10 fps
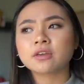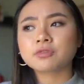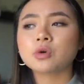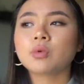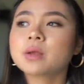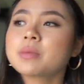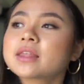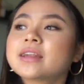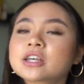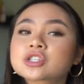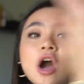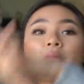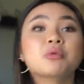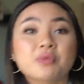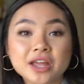If you want to be the next
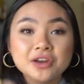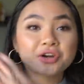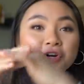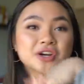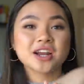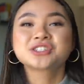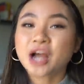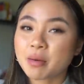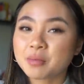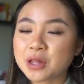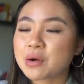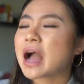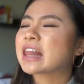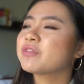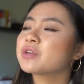comment winner, just comment below.
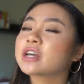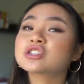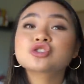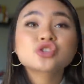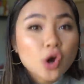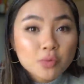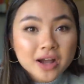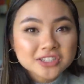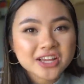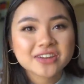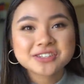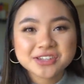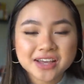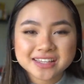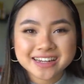I love you guys so much, and I'll see you
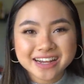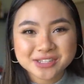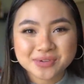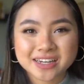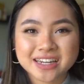guys in the next one.